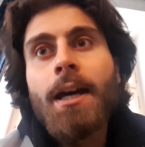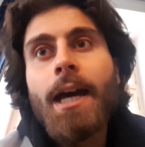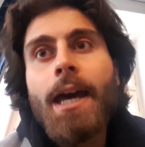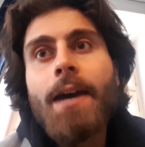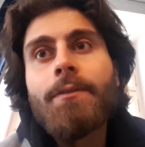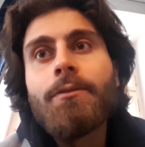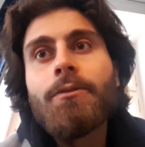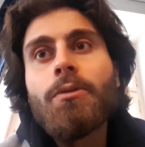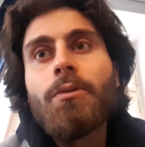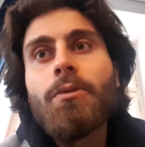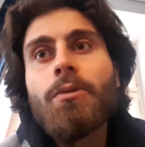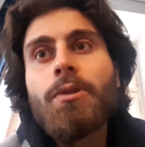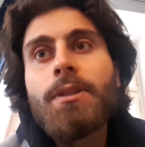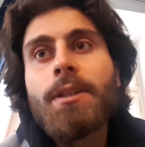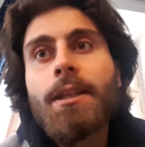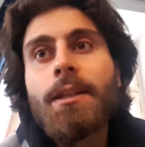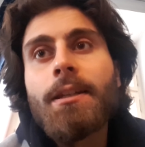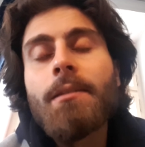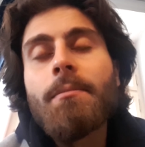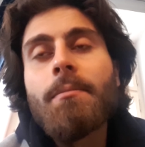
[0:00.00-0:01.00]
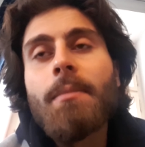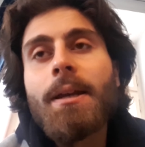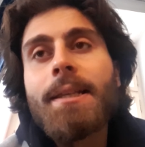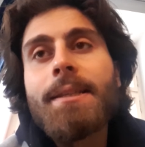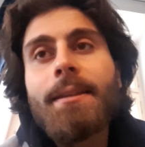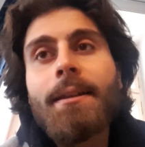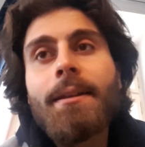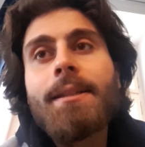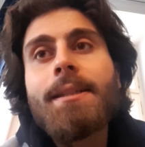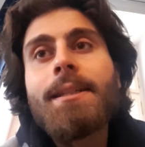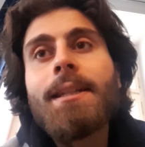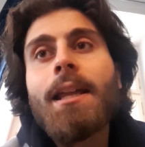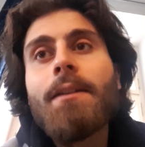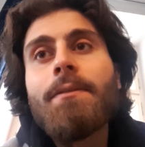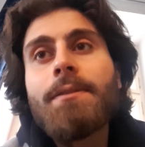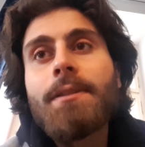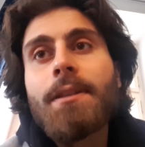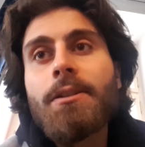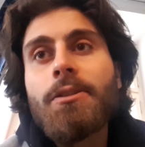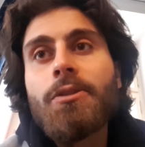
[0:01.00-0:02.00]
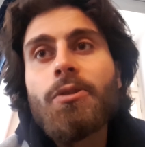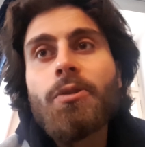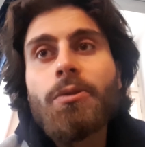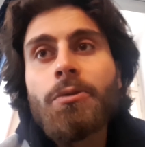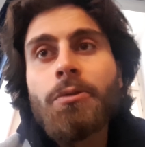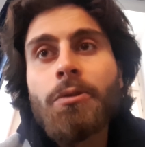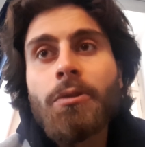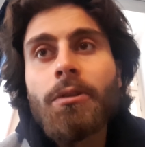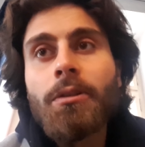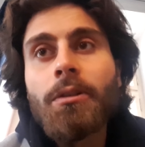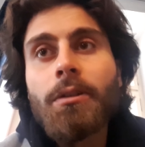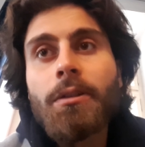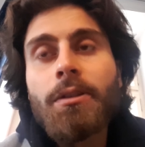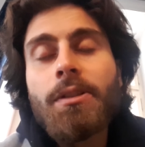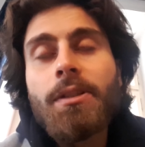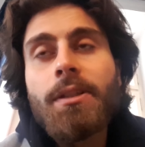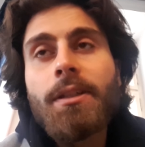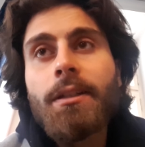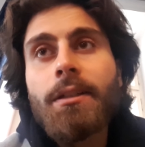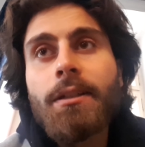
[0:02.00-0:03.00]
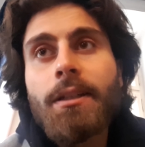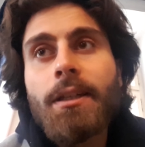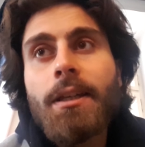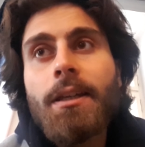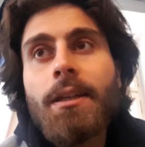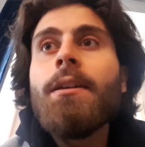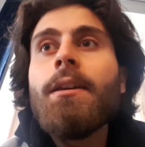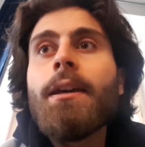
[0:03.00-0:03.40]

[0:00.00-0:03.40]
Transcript: I have to send in my Stanislavski journal on Sunday,